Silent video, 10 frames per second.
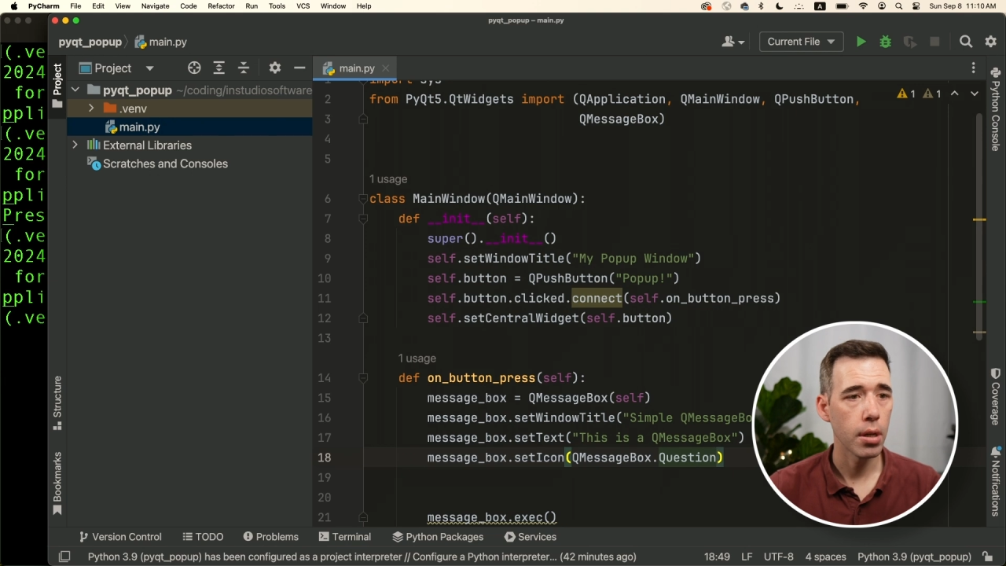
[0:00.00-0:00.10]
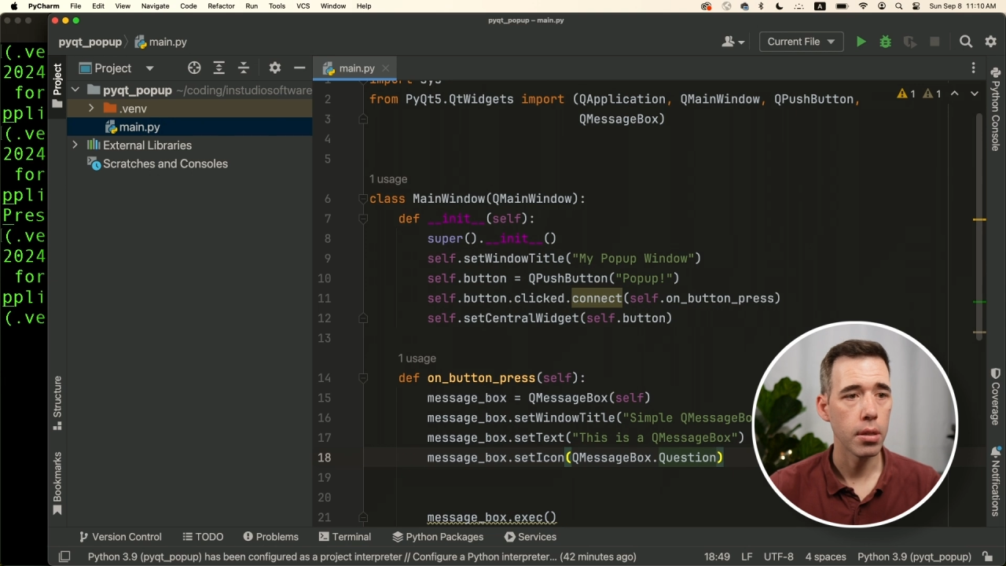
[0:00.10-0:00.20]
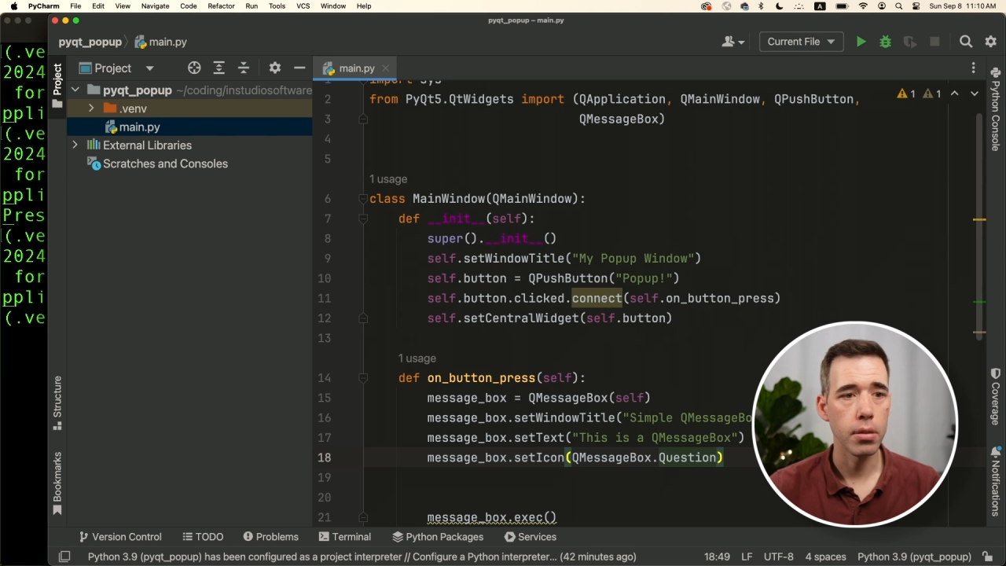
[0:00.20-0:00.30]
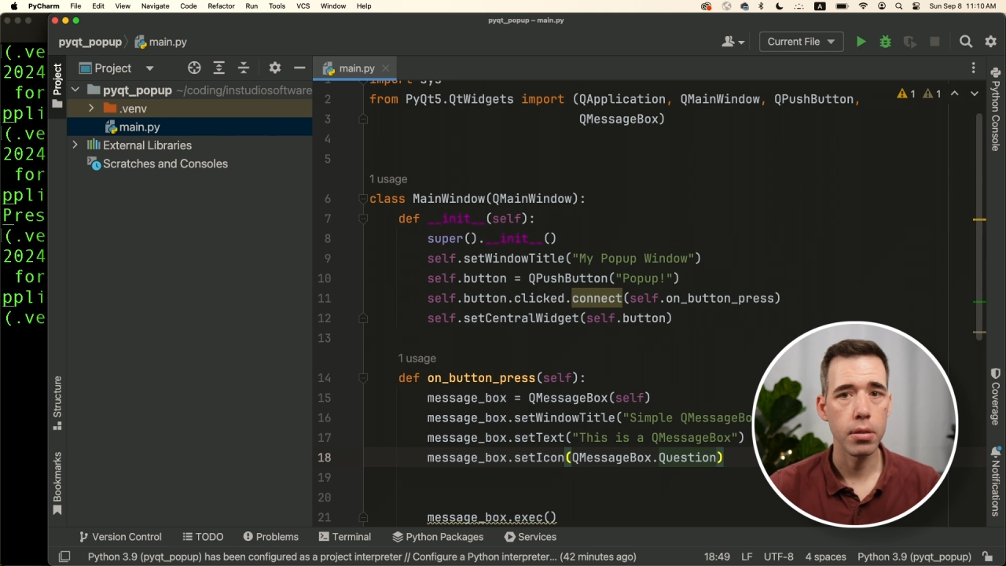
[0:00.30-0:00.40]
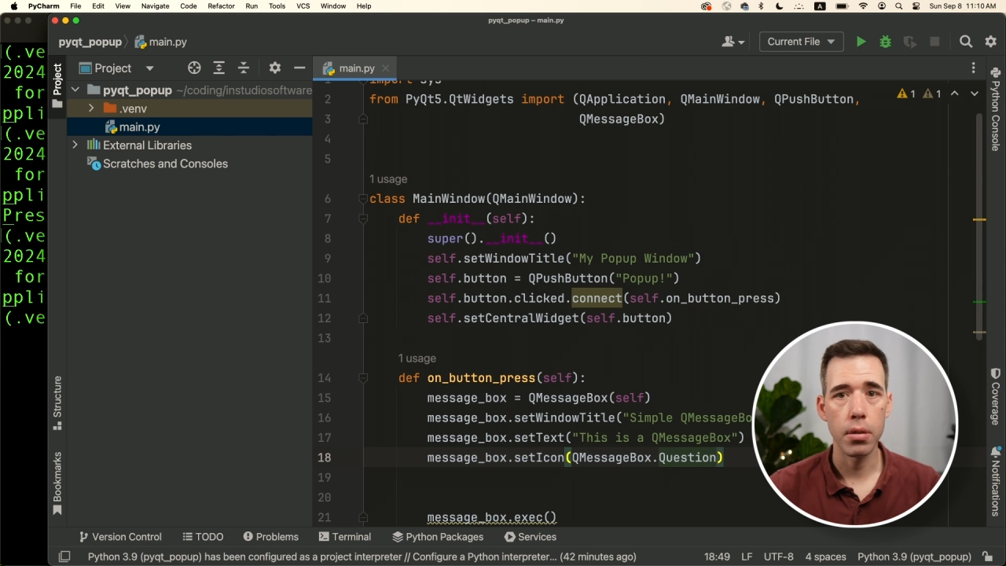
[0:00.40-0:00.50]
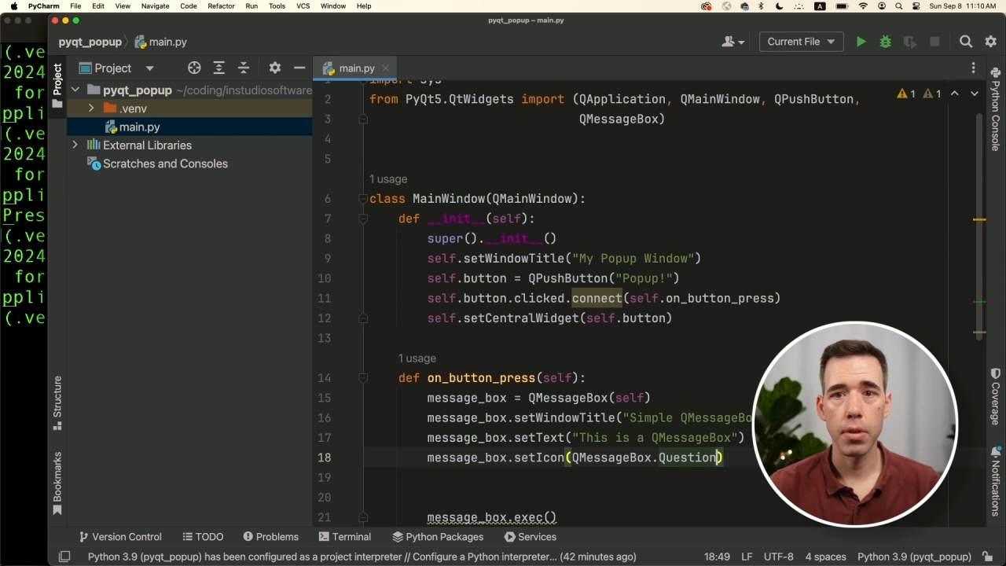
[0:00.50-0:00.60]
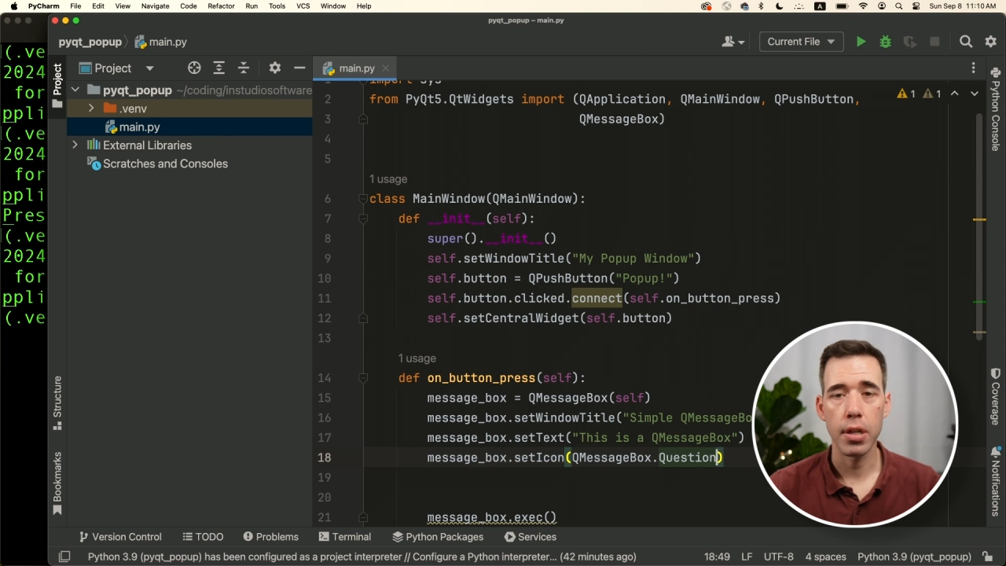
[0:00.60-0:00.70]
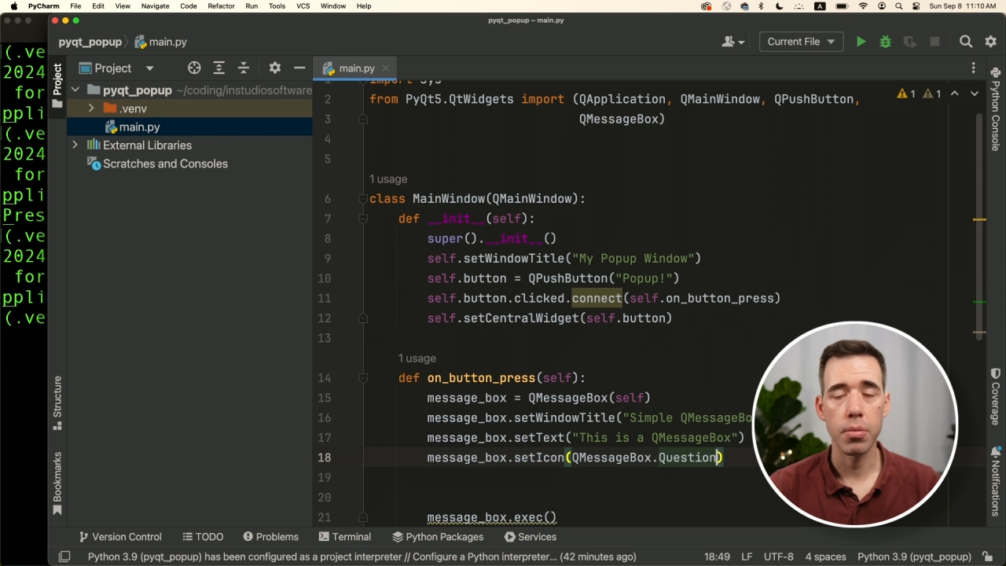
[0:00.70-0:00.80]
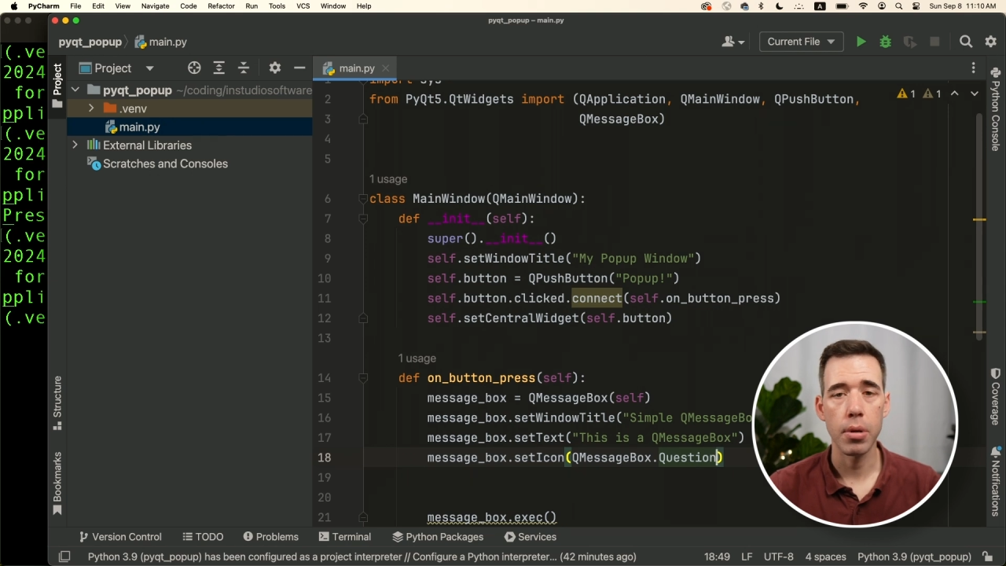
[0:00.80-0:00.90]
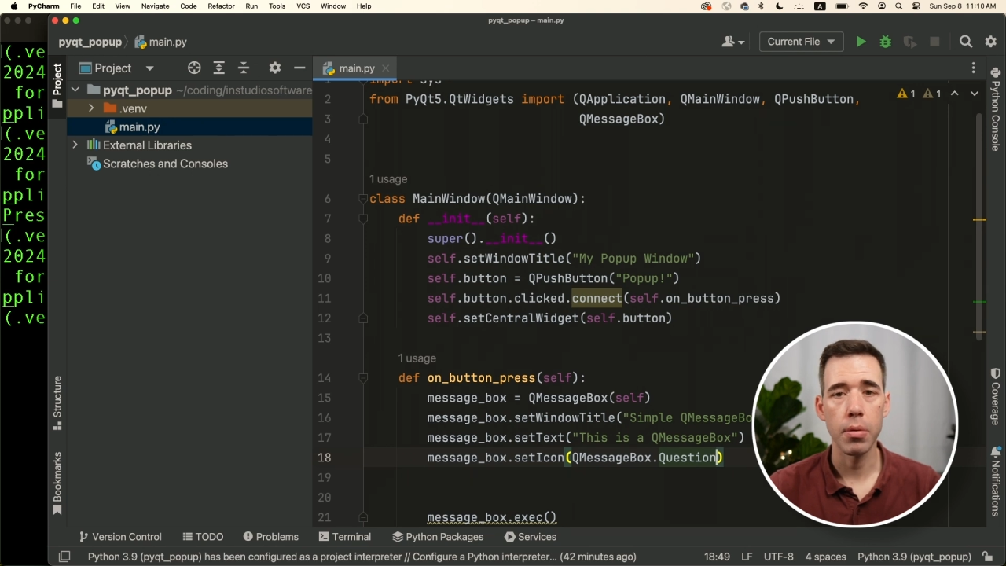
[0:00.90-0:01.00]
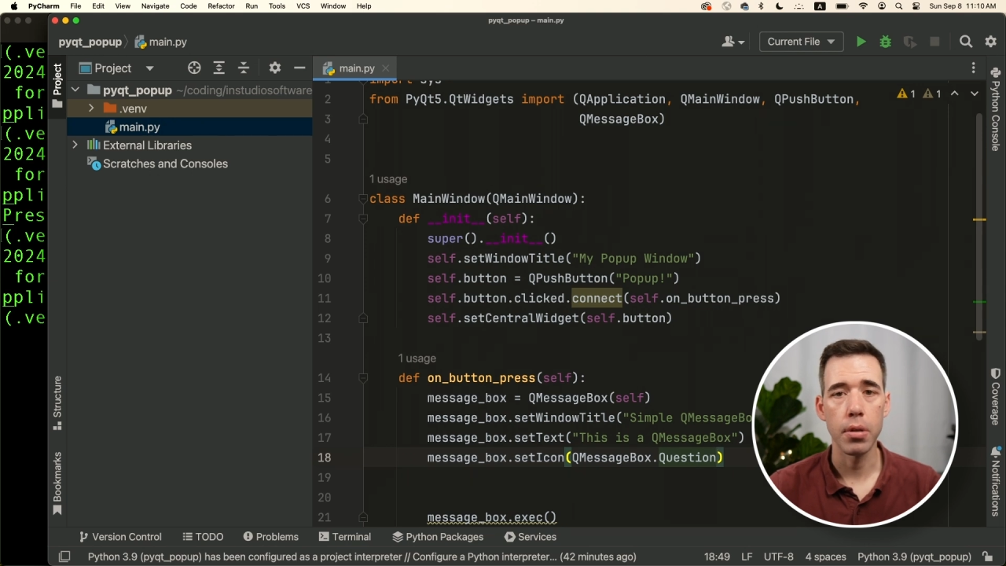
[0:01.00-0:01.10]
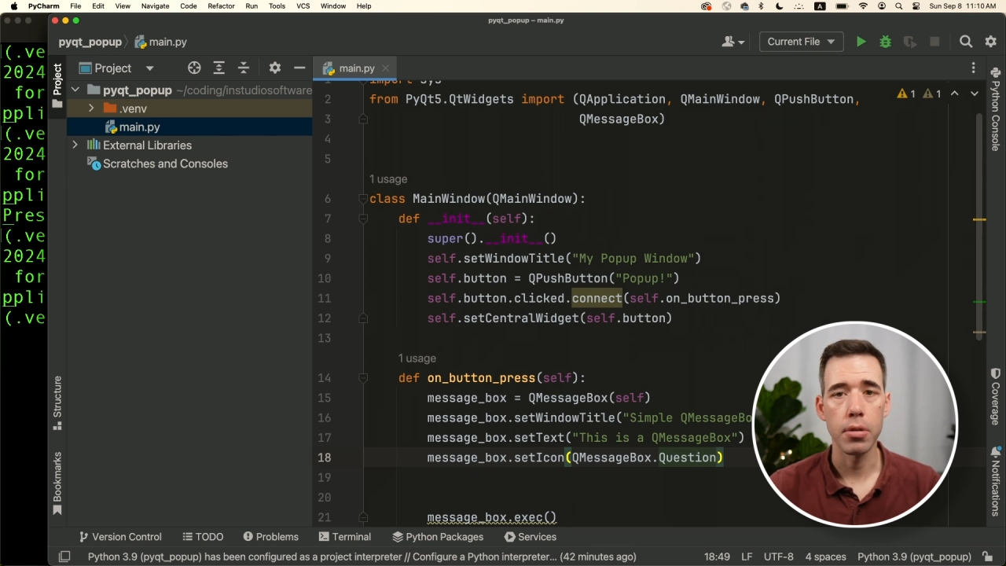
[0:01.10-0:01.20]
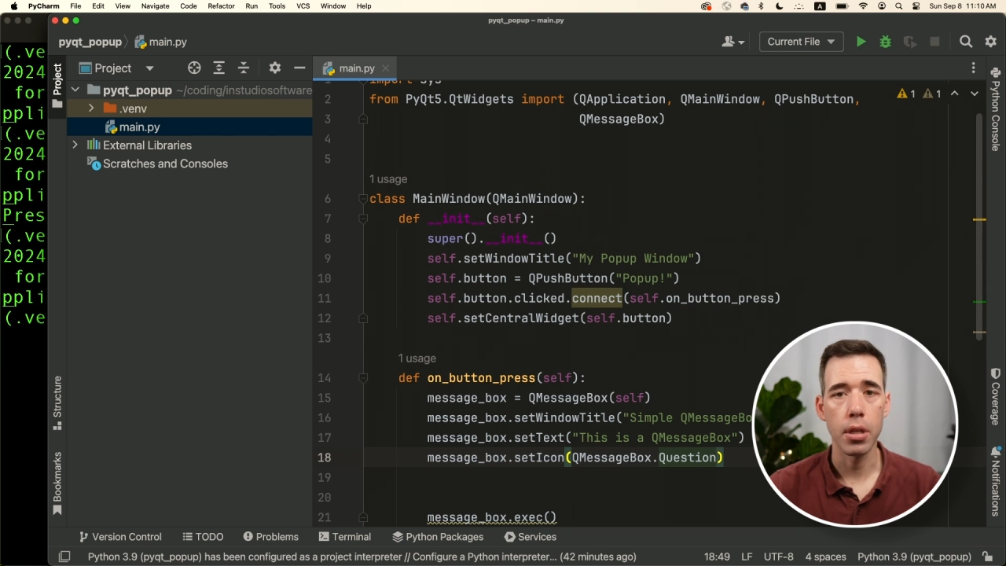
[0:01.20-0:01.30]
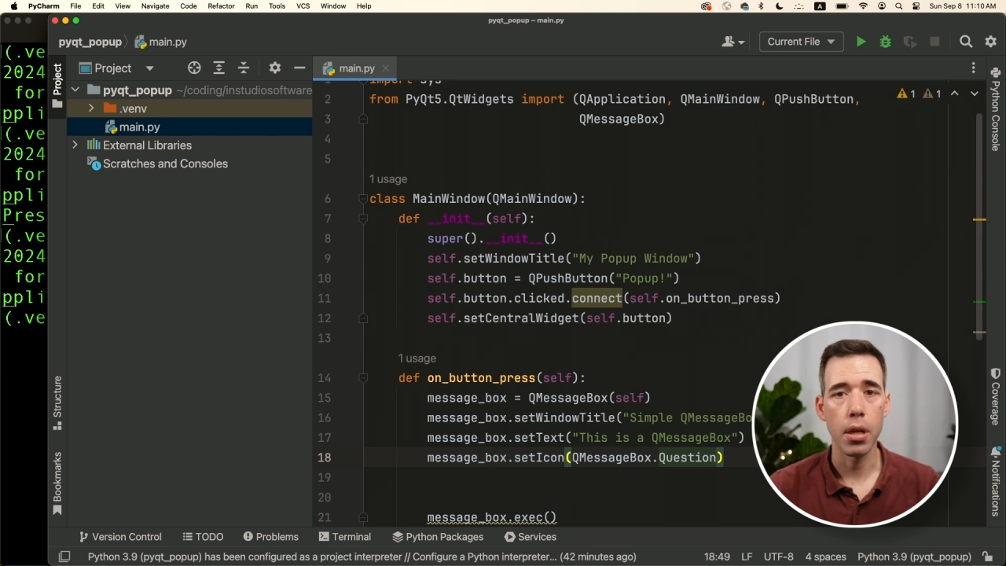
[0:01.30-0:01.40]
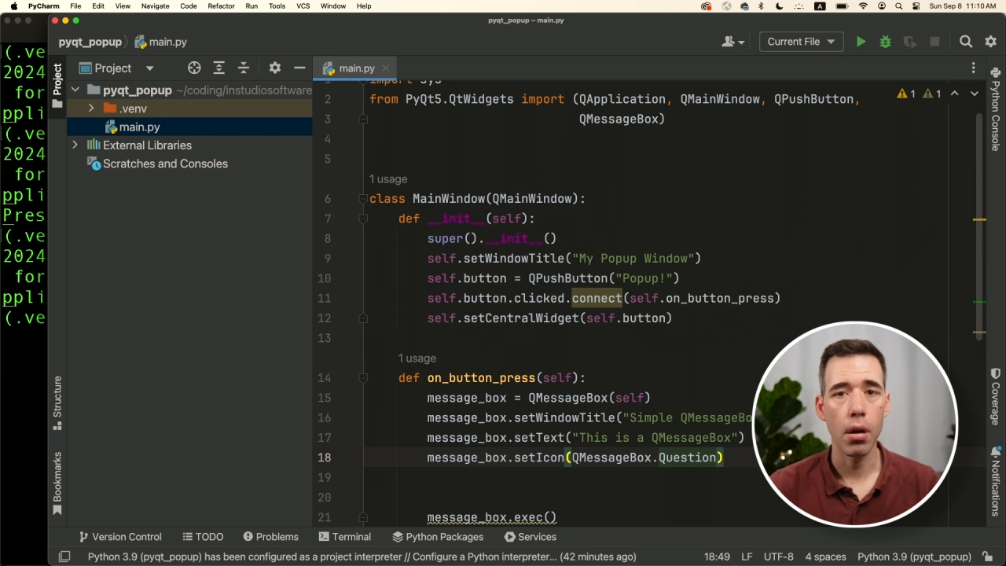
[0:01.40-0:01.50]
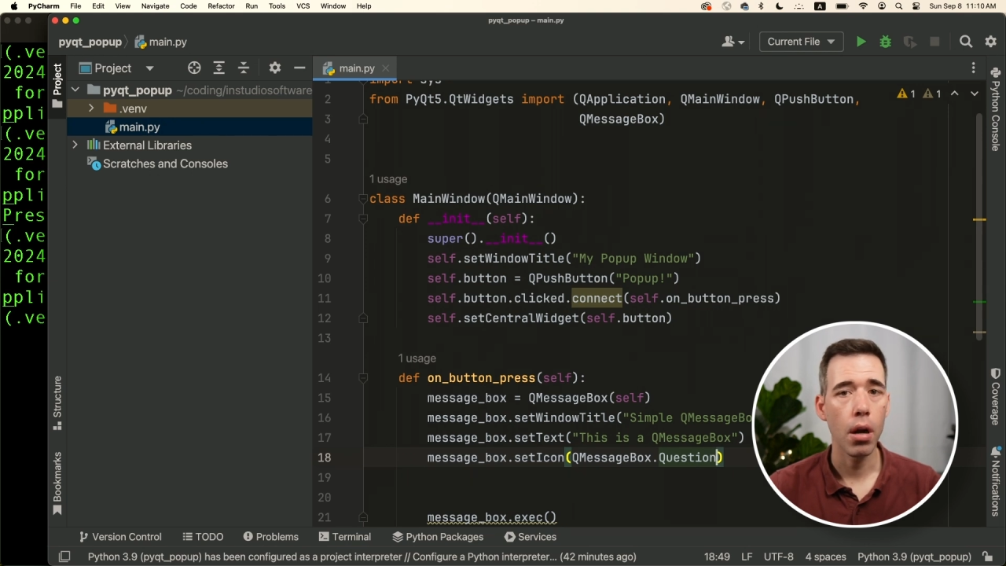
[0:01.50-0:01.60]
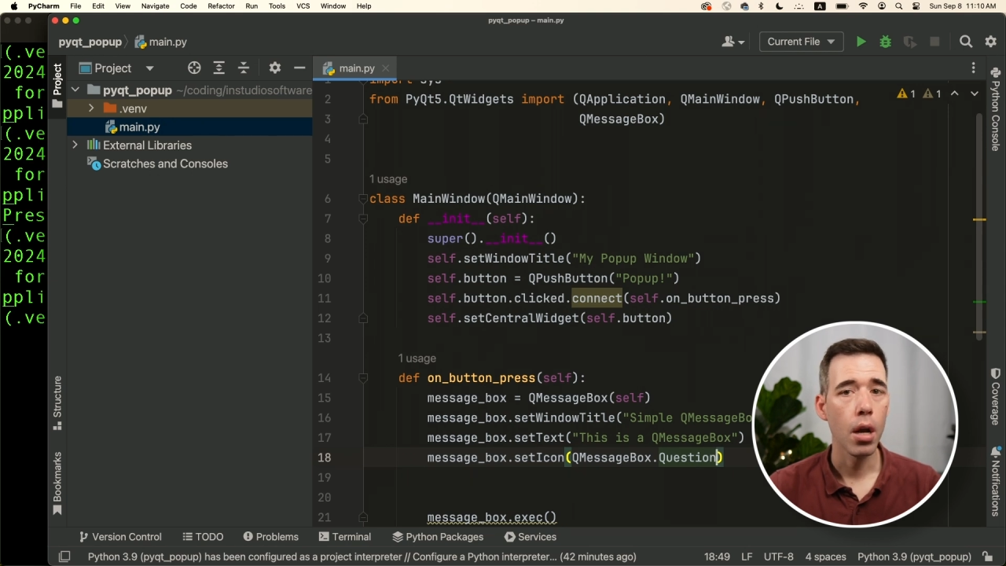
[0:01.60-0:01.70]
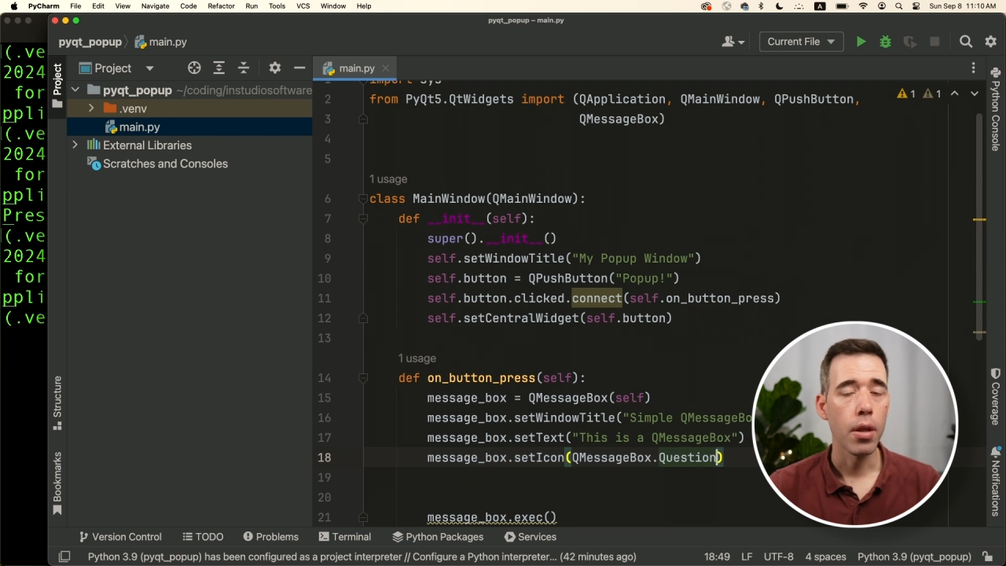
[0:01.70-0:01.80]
and so that's what we're using here.